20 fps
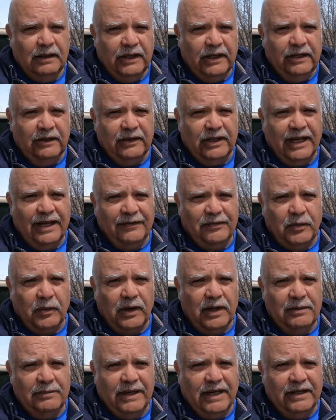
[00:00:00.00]
you don't have to
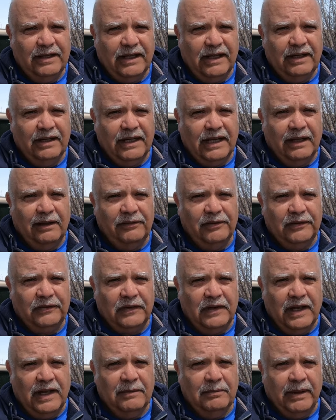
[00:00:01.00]
worry about getting
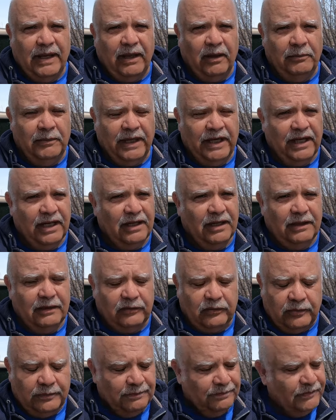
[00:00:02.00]
Elvis Snybale money
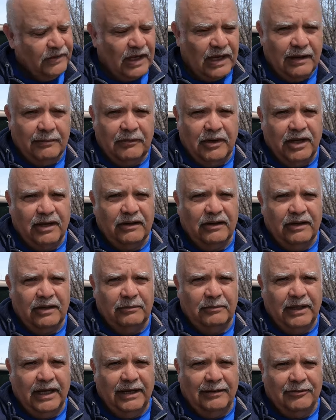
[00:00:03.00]
because I'm not going
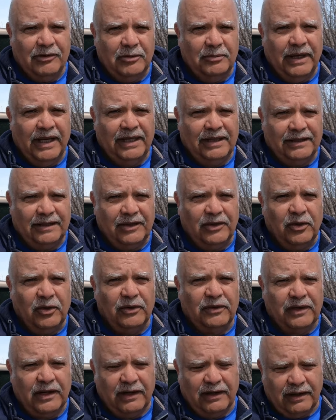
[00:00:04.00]
to be able to make it to
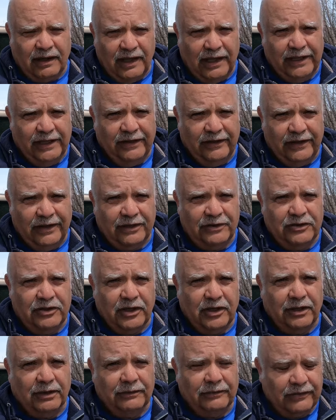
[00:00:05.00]
North Carolina this
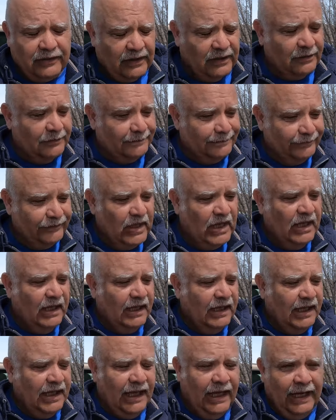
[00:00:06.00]
year. So
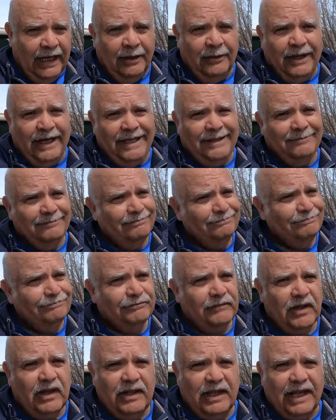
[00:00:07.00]
Anyway,
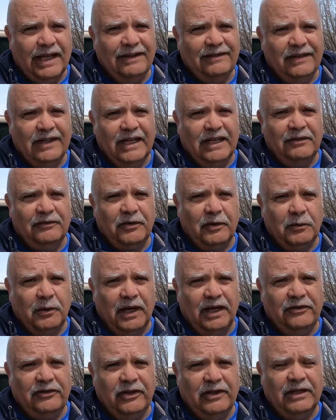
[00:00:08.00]
thanks again for
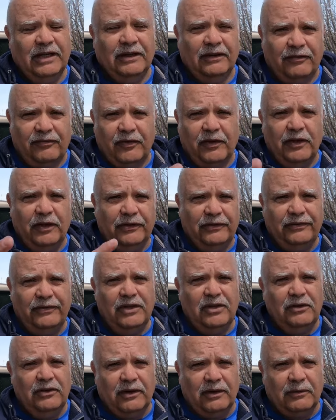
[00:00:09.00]
watching. And for those of
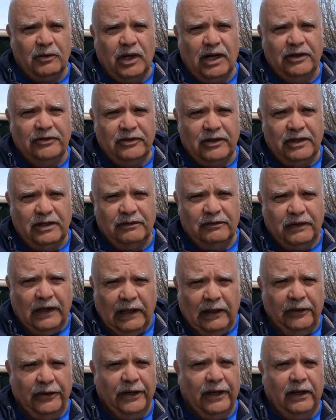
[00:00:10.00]
you that are watching and
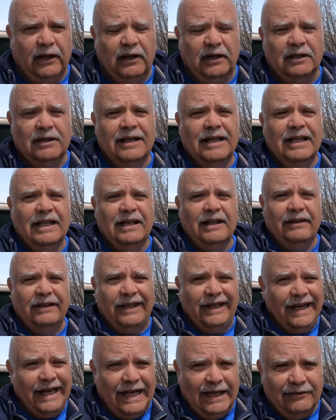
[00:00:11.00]
following along
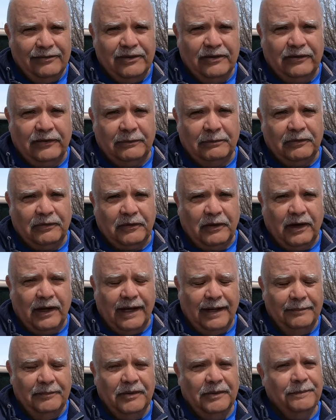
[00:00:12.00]
that haven't
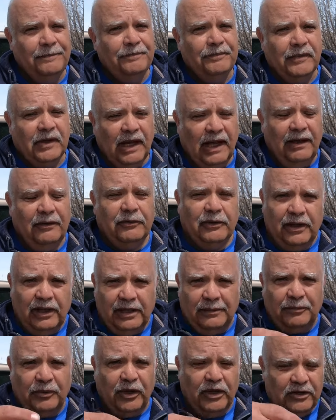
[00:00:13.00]
subscribed, I would
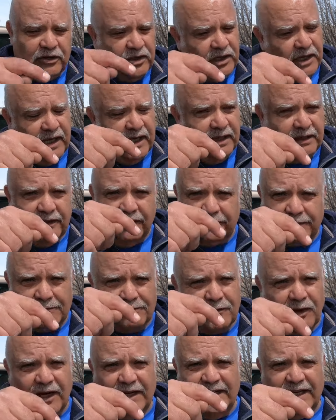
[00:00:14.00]
really appreciate it. Just
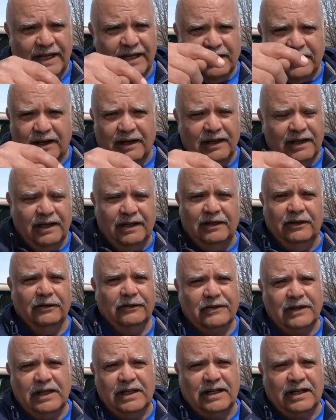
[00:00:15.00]
right down there, all you gotta do
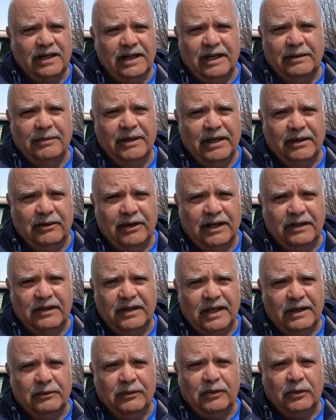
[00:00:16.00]
is click on that big red
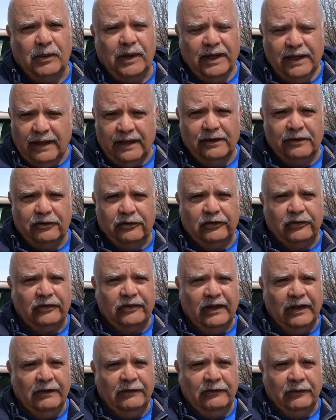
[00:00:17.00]
thing with the white letters that
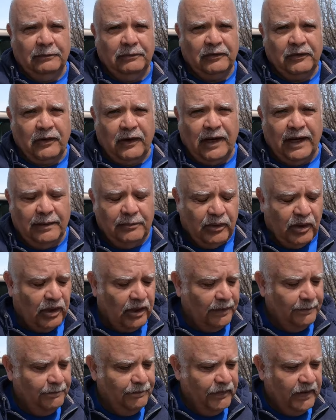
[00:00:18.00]
says subscribe
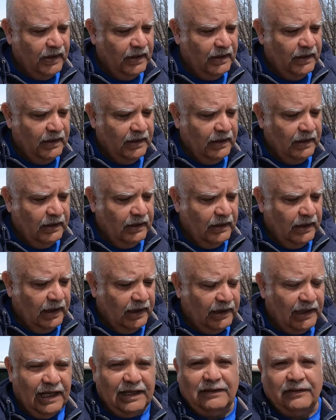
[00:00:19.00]
on it.
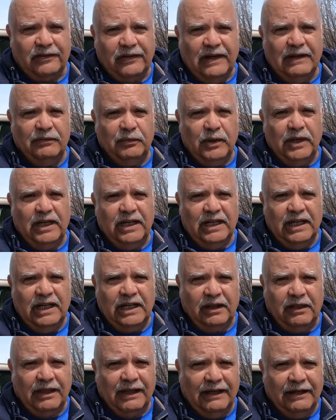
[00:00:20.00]
I'd like to see if we can
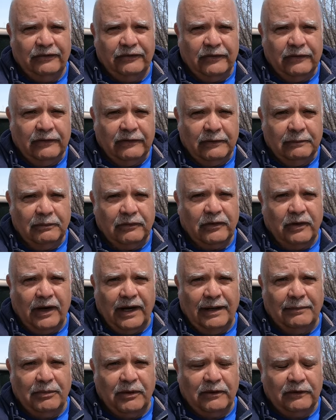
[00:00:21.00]
hit a thousand
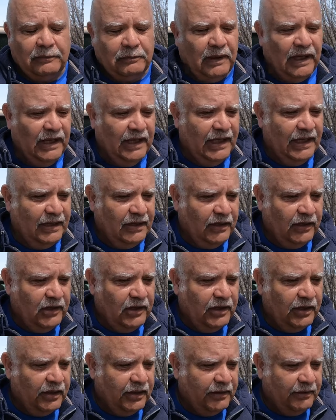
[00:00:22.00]
subscribers by the end of the
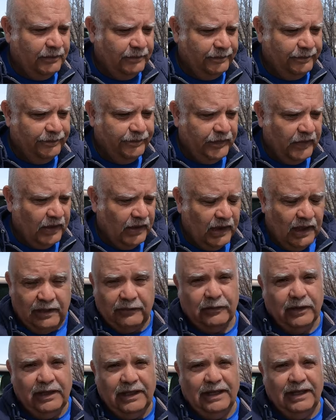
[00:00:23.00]
year.
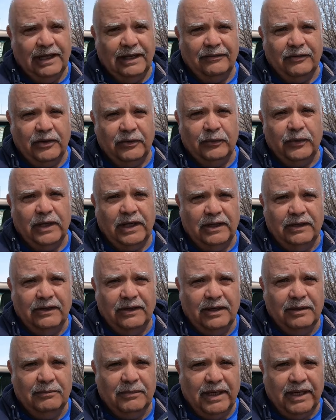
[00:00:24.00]
I'd really love it if we could
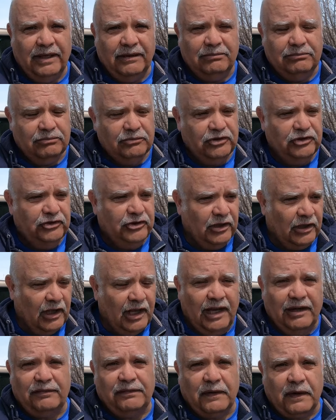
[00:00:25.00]
do it by
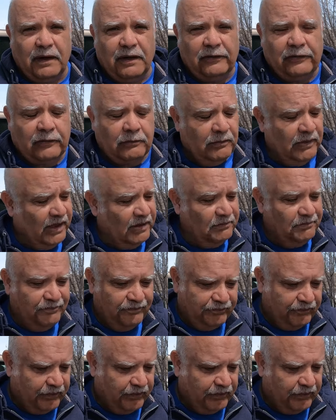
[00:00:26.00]
July 1st, but